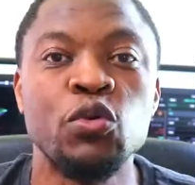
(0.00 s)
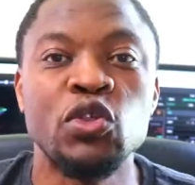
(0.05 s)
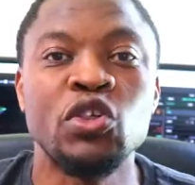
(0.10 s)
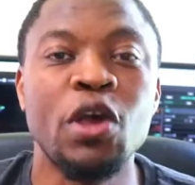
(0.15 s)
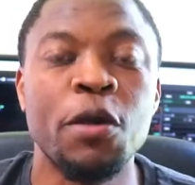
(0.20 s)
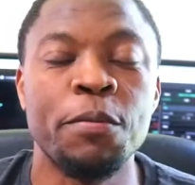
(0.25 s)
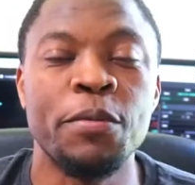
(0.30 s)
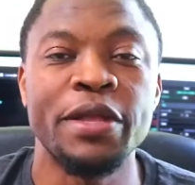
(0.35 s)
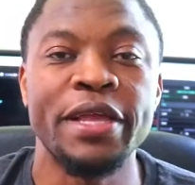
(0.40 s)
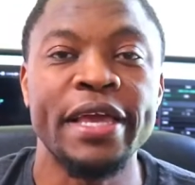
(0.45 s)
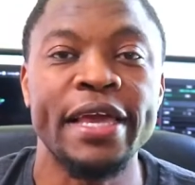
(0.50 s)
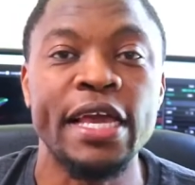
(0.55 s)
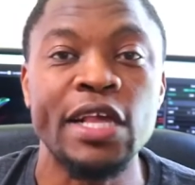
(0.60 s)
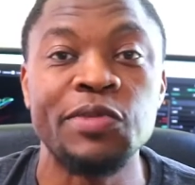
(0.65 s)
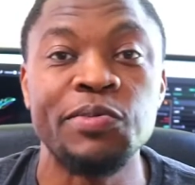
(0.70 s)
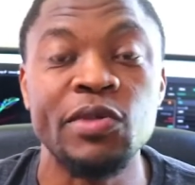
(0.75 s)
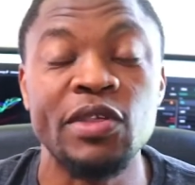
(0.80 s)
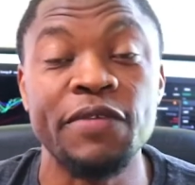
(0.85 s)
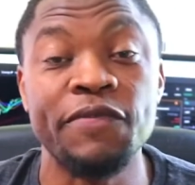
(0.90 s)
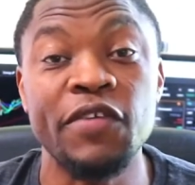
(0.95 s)
What's up, money
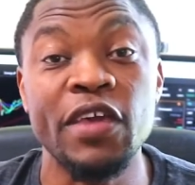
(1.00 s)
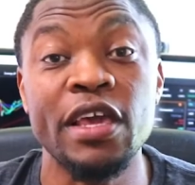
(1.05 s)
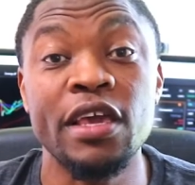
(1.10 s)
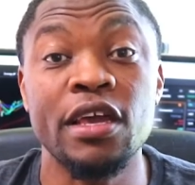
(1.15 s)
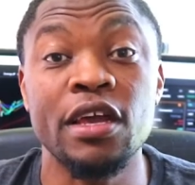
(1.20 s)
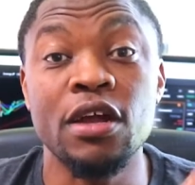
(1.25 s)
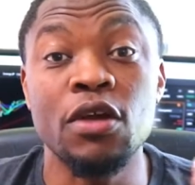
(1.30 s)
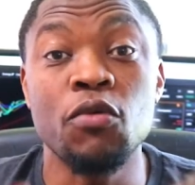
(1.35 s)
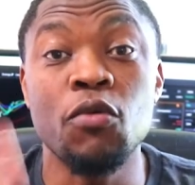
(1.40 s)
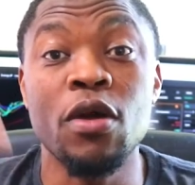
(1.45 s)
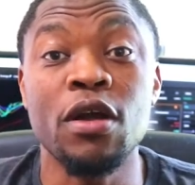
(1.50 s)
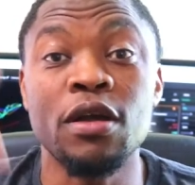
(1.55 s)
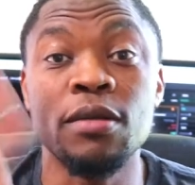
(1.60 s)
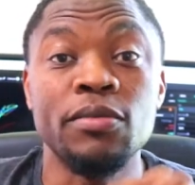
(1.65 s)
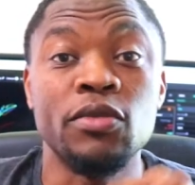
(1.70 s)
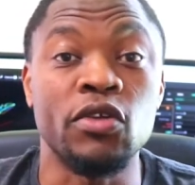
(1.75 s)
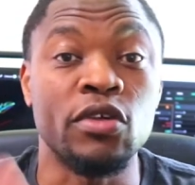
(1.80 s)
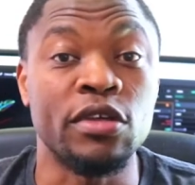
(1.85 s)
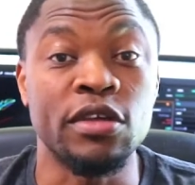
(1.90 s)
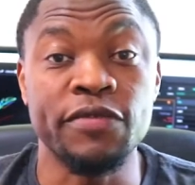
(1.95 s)
geeks? Mr. V here.
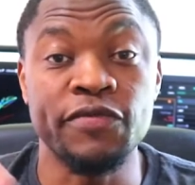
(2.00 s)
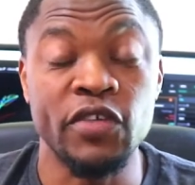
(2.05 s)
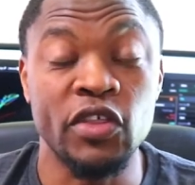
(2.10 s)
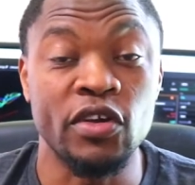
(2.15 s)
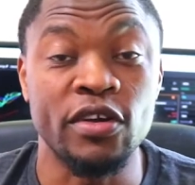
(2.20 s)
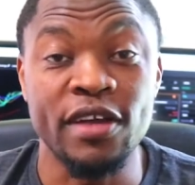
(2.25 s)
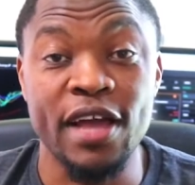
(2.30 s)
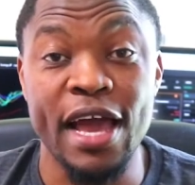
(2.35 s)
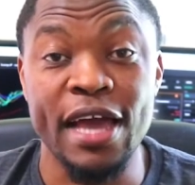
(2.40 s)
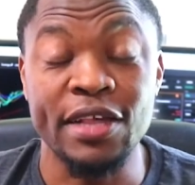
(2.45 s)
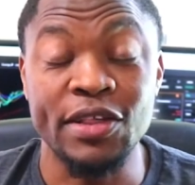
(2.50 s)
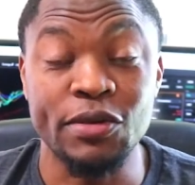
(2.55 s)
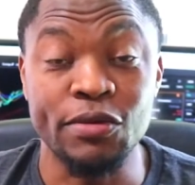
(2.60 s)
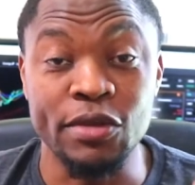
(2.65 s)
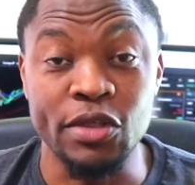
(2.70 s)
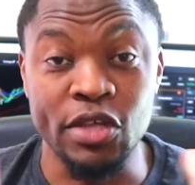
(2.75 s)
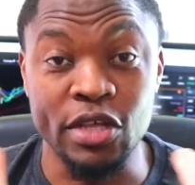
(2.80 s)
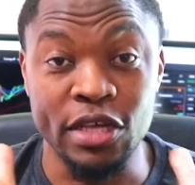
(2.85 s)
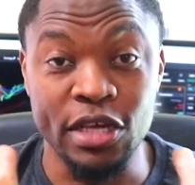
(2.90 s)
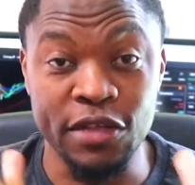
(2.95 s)
Welcome to another video, guys. So
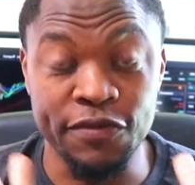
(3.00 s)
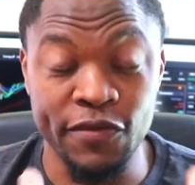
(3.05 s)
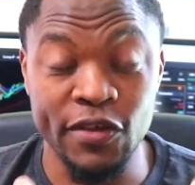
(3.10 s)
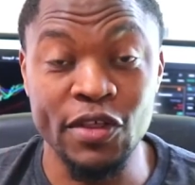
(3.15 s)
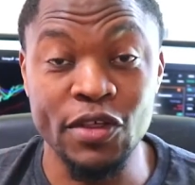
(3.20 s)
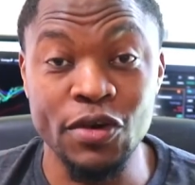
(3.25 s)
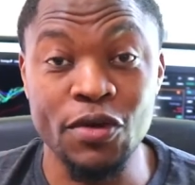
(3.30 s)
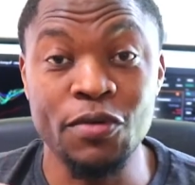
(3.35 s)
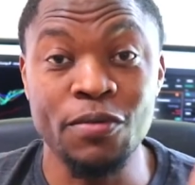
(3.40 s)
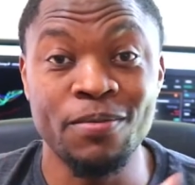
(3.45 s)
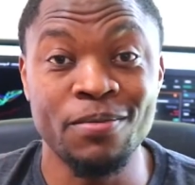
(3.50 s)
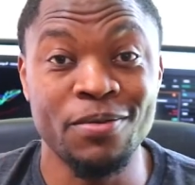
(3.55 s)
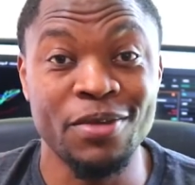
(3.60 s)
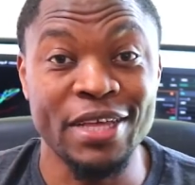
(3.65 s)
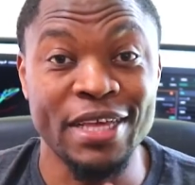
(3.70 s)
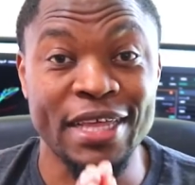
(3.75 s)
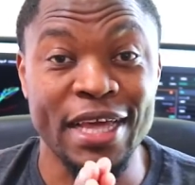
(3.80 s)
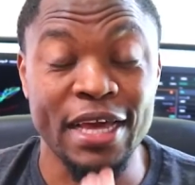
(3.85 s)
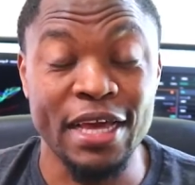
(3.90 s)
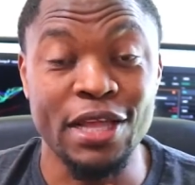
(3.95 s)
in today's video, we're
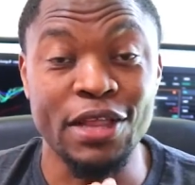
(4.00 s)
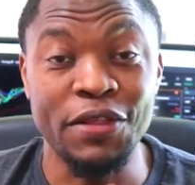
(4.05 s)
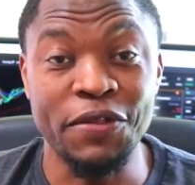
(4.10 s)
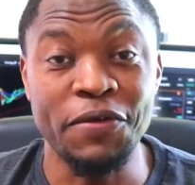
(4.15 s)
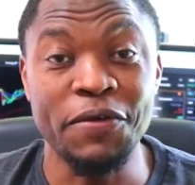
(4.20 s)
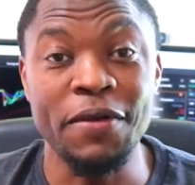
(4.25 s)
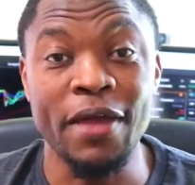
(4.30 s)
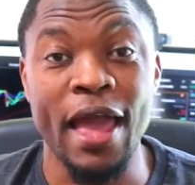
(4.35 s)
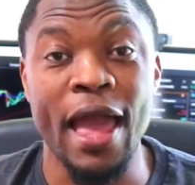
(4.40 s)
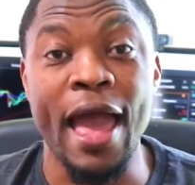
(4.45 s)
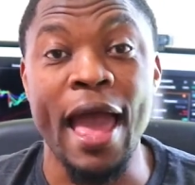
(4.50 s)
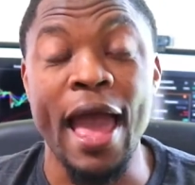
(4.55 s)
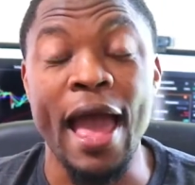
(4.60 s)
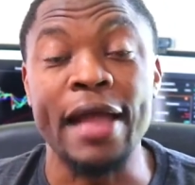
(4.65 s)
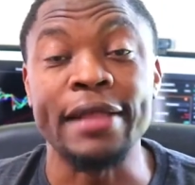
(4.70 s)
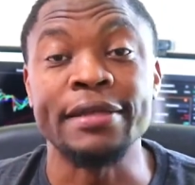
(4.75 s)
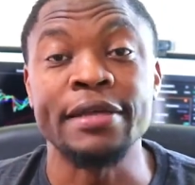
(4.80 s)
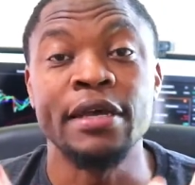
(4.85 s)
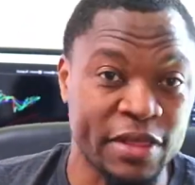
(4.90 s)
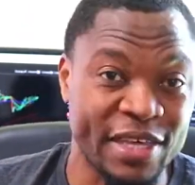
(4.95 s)
gonna take a look
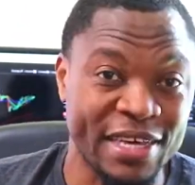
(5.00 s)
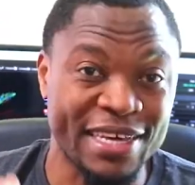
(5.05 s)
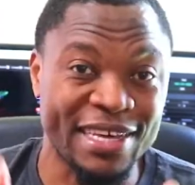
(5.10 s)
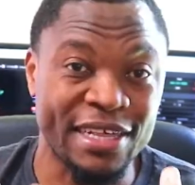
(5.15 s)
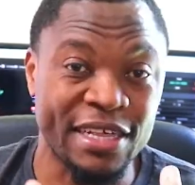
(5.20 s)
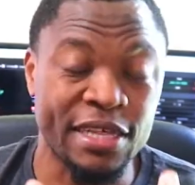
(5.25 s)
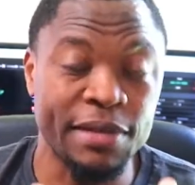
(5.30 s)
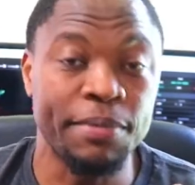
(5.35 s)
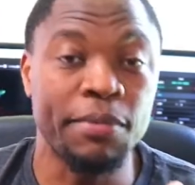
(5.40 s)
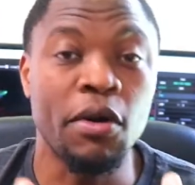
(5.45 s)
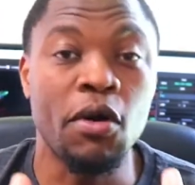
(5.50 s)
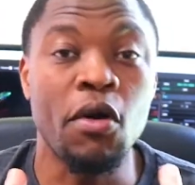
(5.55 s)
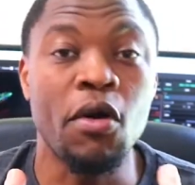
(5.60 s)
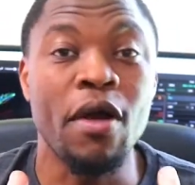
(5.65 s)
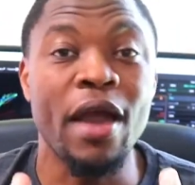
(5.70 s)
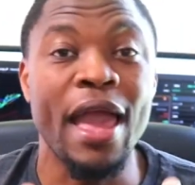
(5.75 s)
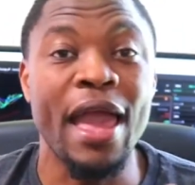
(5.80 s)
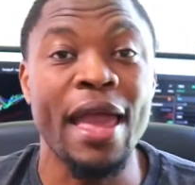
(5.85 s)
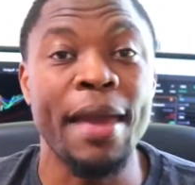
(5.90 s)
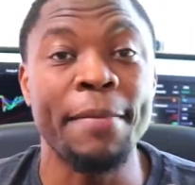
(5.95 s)
at ticker
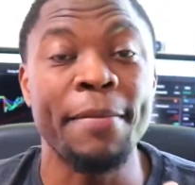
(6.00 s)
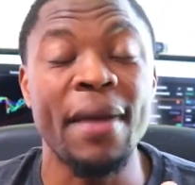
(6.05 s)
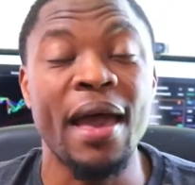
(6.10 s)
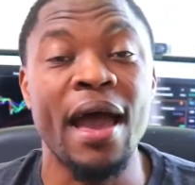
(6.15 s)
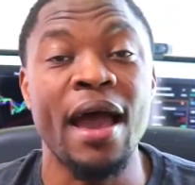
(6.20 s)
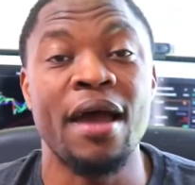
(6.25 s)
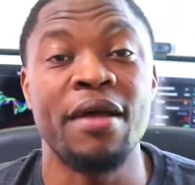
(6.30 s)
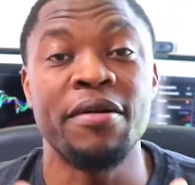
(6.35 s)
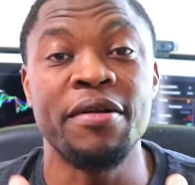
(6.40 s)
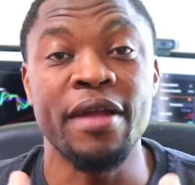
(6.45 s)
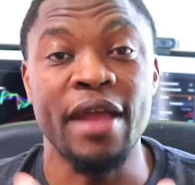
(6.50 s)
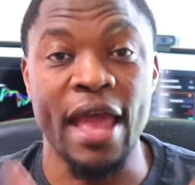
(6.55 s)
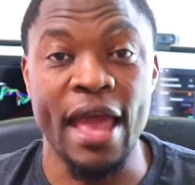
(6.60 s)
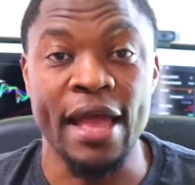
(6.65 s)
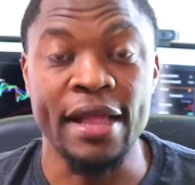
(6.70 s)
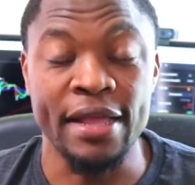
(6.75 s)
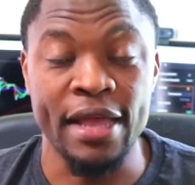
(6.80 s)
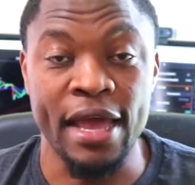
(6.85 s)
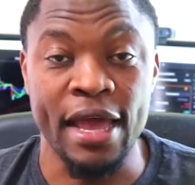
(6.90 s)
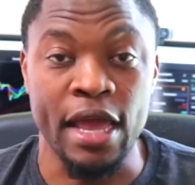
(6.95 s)
symbol
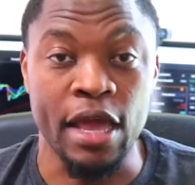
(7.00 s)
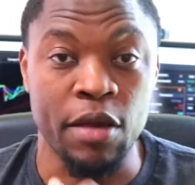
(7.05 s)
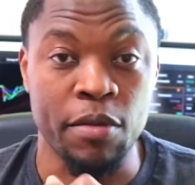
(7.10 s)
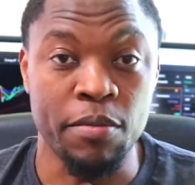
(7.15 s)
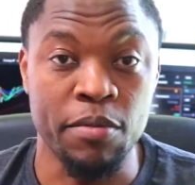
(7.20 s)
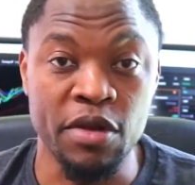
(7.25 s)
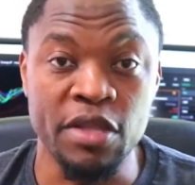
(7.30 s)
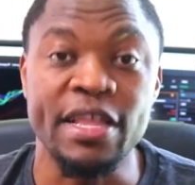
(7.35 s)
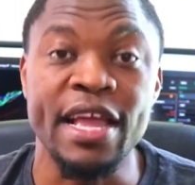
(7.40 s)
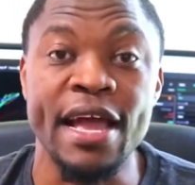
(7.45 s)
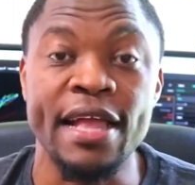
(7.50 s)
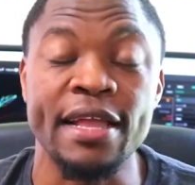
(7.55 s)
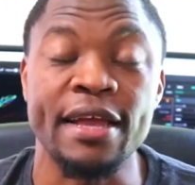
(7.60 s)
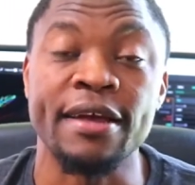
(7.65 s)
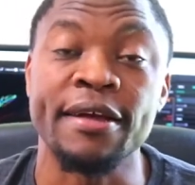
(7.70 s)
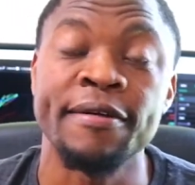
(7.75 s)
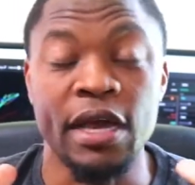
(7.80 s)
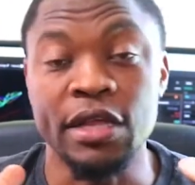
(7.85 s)
mRNA, Moderna.